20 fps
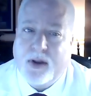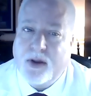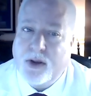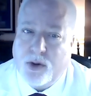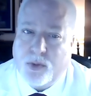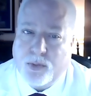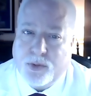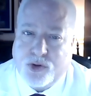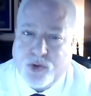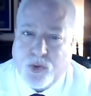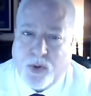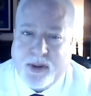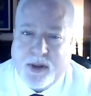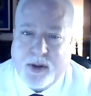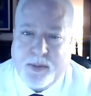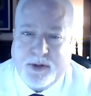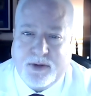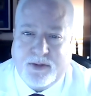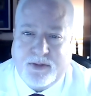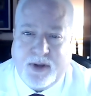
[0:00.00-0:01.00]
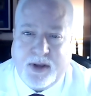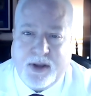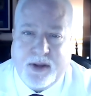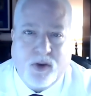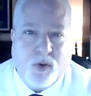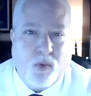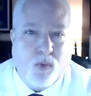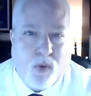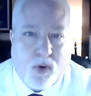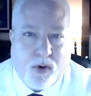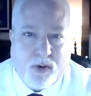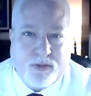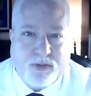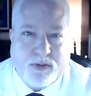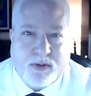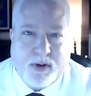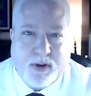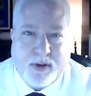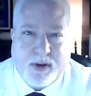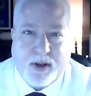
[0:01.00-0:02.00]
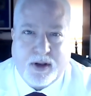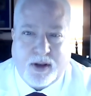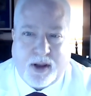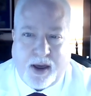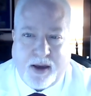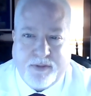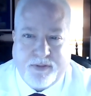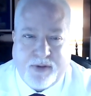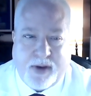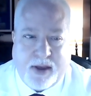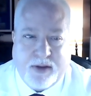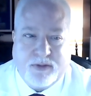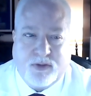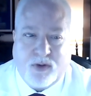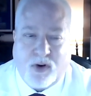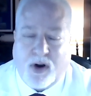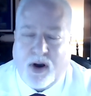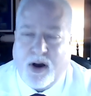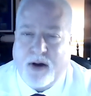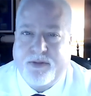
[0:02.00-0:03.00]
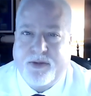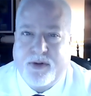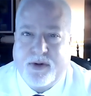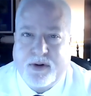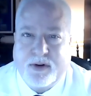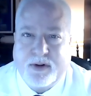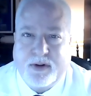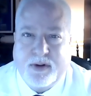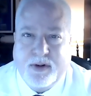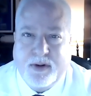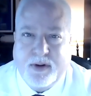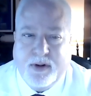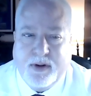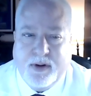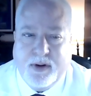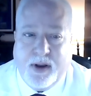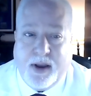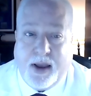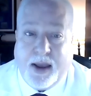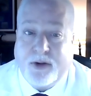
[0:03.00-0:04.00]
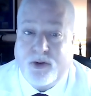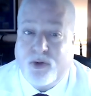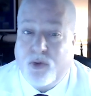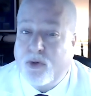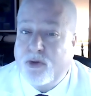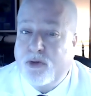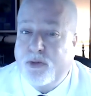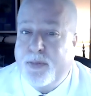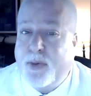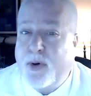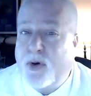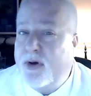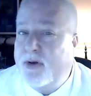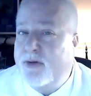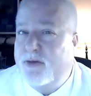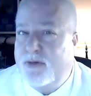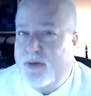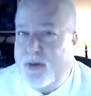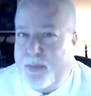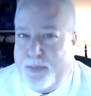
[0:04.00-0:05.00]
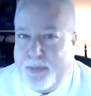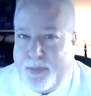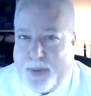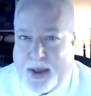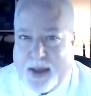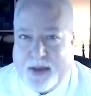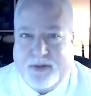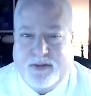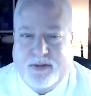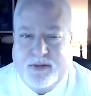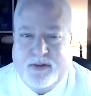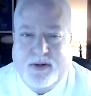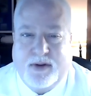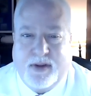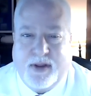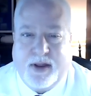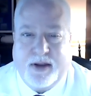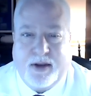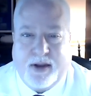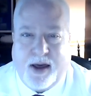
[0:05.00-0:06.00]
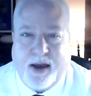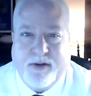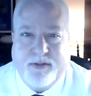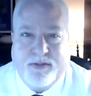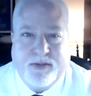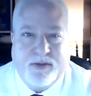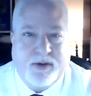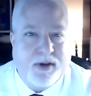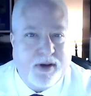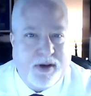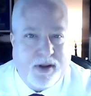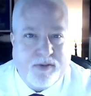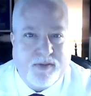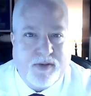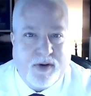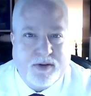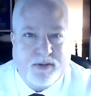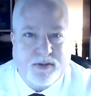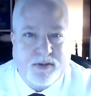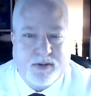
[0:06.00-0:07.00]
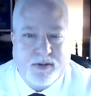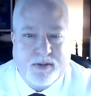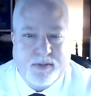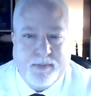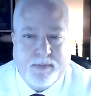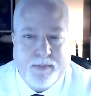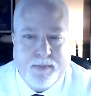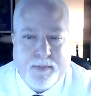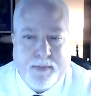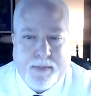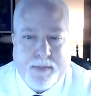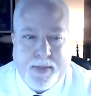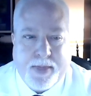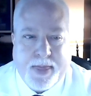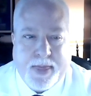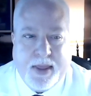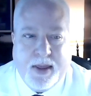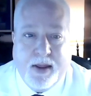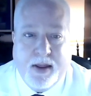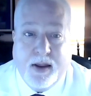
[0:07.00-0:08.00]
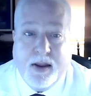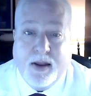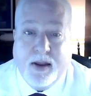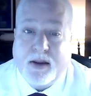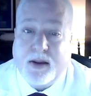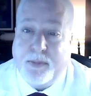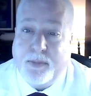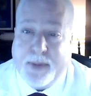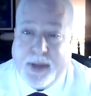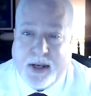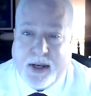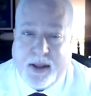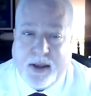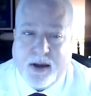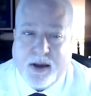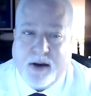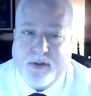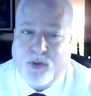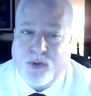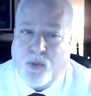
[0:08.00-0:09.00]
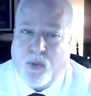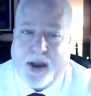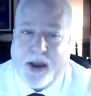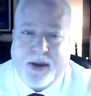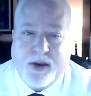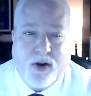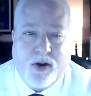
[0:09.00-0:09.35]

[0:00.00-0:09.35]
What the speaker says: You will join them in seeing the worst that life has to offer and to experience the best that life can give us. The meaning of the white